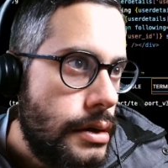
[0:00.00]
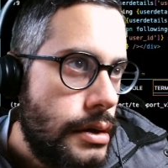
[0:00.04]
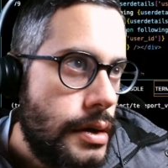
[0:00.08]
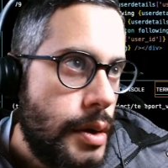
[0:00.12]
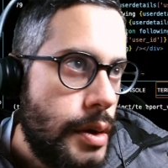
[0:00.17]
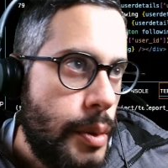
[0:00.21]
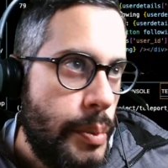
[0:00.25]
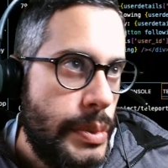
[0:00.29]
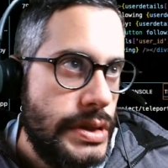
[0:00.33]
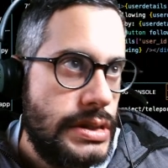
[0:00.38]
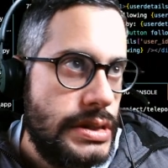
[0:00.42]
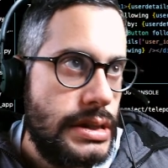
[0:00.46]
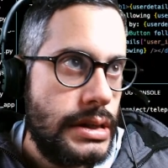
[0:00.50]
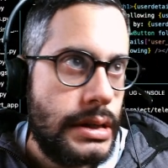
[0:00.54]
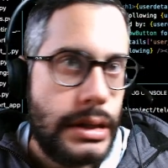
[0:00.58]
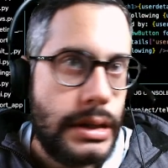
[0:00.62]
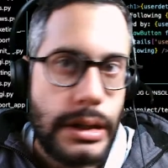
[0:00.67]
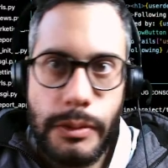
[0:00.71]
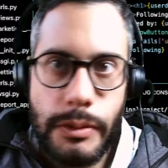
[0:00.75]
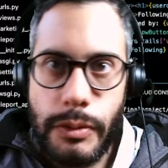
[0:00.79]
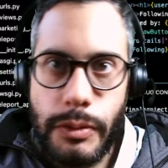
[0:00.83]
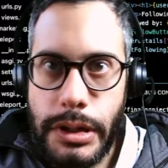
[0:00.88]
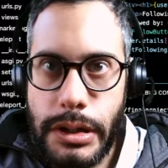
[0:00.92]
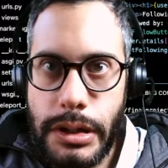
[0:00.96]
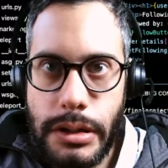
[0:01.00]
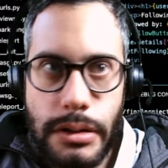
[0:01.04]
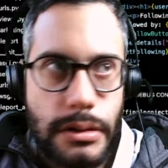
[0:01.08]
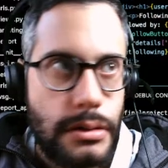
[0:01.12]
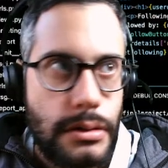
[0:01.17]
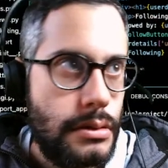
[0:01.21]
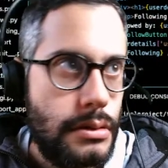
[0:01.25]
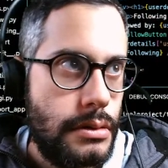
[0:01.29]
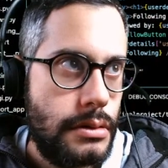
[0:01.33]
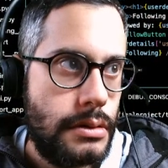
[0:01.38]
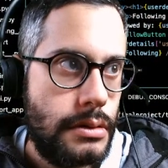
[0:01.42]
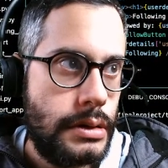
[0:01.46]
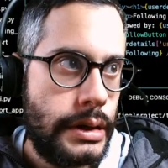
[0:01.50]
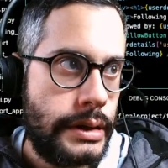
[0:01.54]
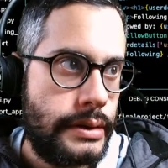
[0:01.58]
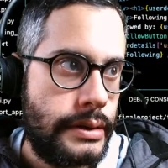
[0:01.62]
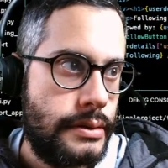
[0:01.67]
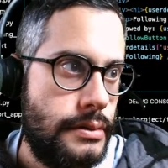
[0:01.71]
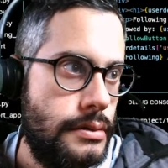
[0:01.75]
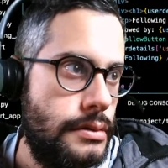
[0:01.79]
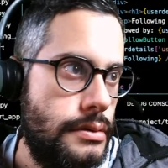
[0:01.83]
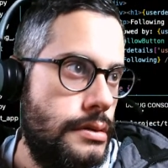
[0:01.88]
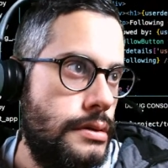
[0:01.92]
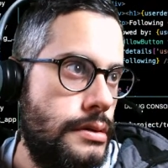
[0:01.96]
basically we like
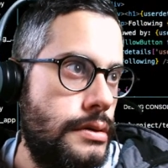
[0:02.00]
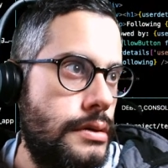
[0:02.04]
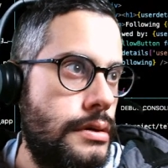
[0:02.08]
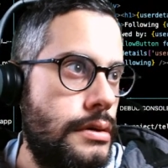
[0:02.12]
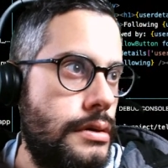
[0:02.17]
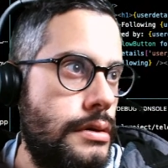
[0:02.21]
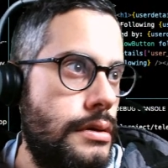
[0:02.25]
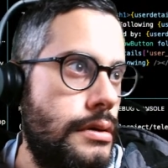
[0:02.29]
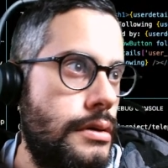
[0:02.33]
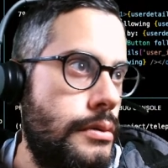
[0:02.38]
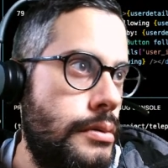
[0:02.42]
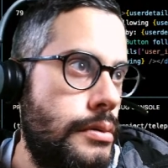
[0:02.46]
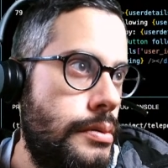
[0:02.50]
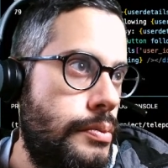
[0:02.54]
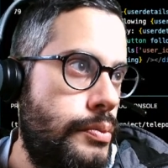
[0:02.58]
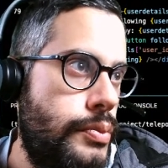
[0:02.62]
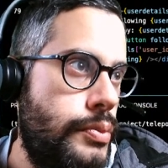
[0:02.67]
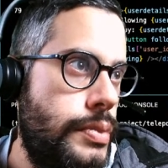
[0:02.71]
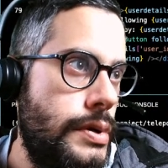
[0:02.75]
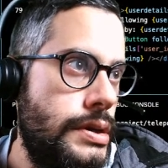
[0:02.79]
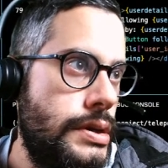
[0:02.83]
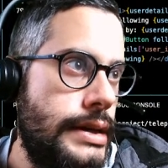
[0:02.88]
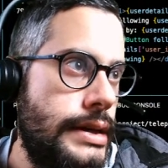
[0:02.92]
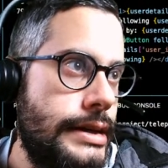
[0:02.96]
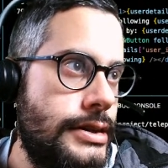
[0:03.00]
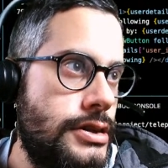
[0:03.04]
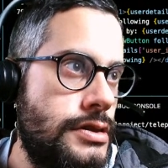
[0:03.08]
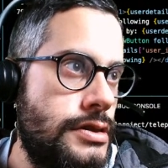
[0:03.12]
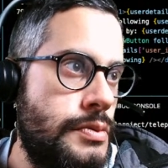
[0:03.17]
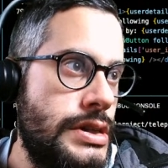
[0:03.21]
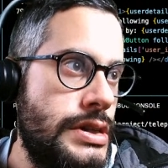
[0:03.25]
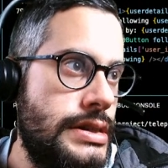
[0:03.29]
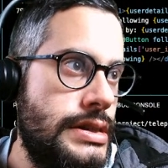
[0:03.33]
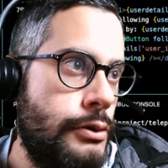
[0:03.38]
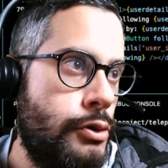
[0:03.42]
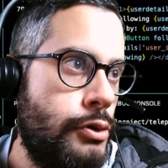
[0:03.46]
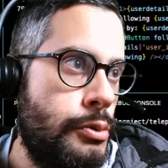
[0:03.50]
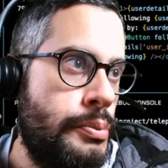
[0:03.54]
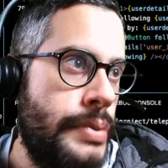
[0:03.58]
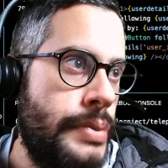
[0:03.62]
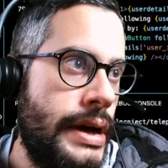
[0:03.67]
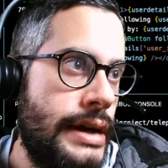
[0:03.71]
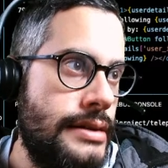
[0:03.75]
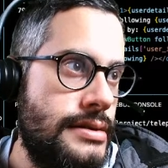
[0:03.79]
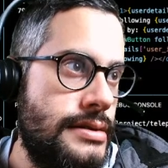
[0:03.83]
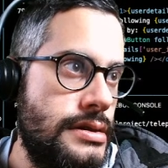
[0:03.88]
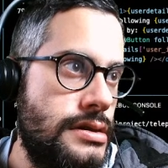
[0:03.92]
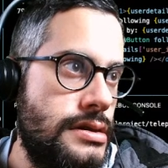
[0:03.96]
that just means that we're
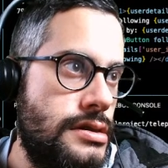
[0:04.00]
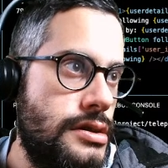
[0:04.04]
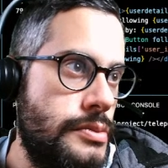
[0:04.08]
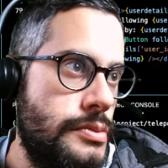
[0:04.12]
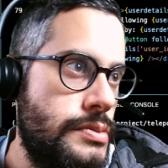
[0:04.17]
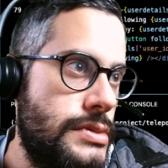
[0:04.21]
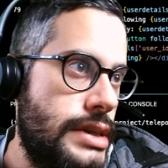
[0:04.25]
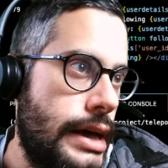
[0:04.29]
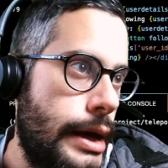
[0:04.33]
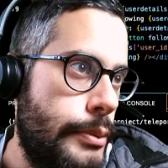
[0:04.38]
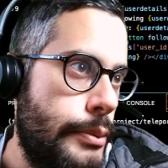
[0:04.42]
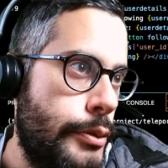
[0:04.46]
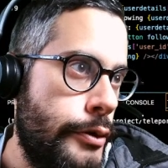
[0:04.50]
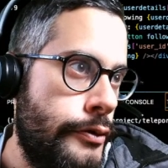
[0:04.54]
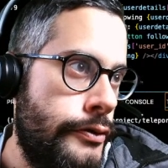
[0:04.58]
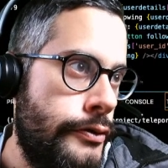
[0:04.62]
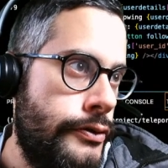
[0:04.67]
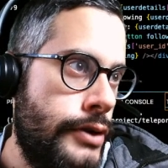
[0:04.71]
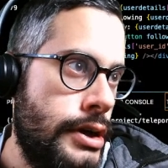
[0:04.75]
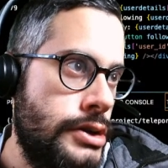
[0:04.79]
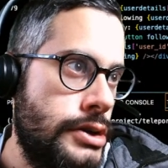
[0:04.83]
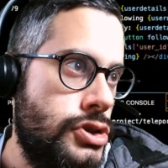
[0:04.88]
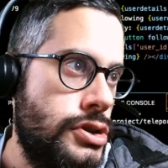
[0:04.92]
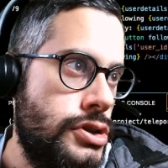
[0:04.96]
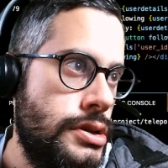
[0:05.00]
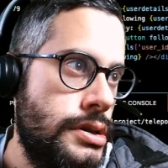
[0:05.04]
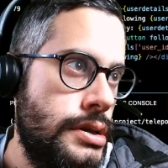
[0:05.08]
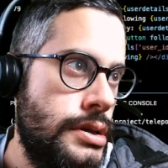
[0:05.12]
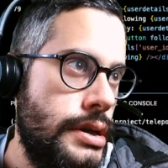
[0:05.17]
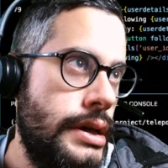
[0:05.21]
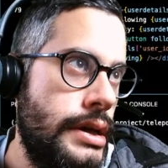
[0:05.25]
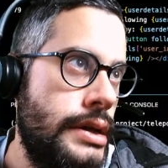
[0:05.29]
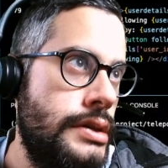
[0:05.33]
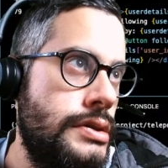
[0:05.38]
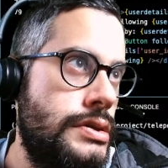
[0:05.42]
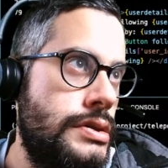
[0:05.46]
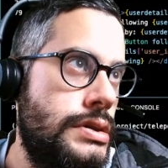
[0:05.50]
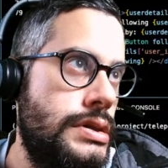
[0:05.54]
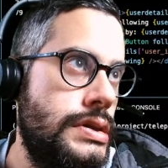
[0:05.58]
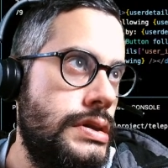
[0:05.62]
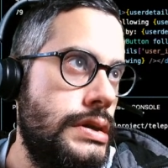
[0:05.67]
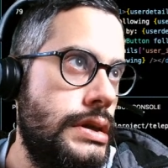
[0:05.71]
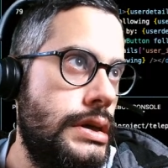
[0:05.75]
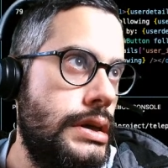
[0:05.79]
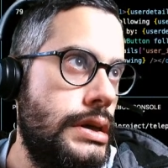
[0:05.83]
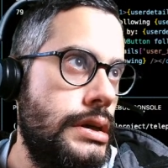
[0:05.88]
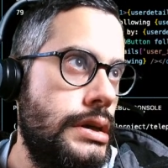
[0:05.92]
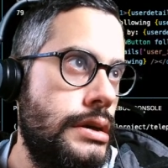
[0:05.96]
passing some type of function into
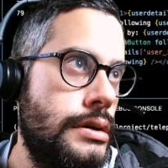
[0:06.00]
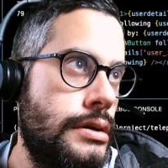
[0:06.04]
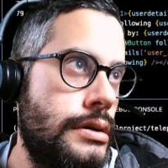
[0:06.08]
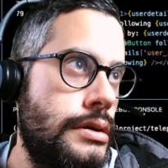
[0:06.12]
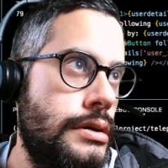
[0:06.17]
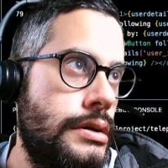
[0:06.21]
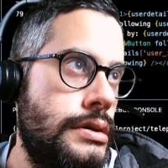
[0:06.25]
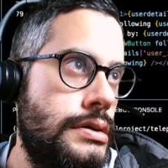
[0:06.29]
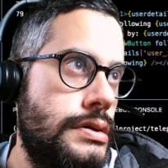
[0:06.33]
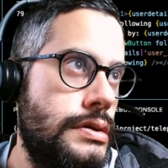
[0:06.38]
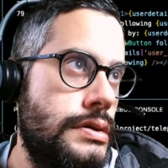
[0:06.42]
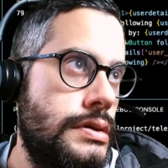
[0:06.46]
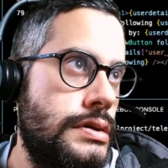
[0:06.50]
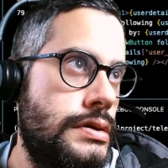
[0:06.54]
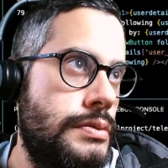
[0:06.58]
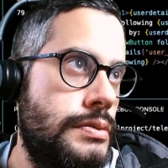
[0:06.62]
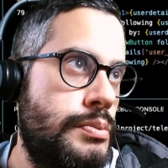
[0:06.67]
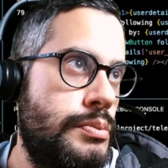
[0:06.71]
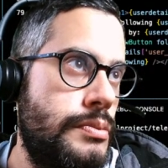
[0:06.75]
here, into this,